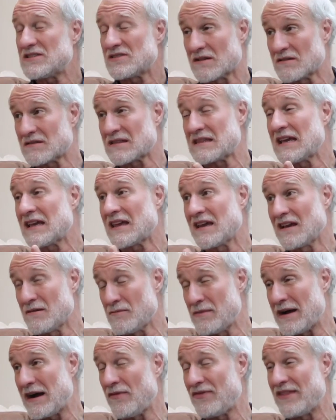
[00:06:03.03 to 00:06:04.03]
start thinking
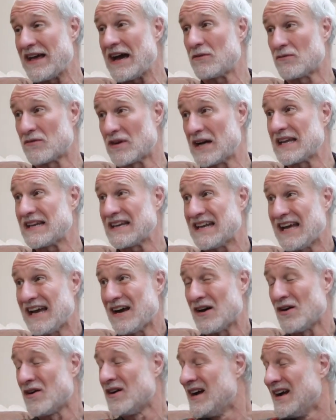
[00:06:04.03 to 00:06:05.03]
about that right
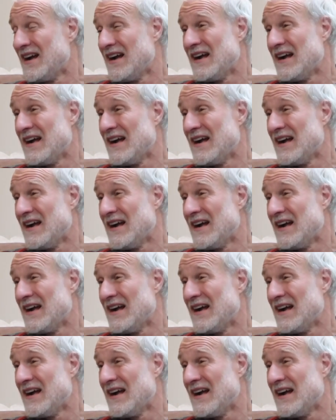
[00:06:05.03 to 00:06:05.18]
now,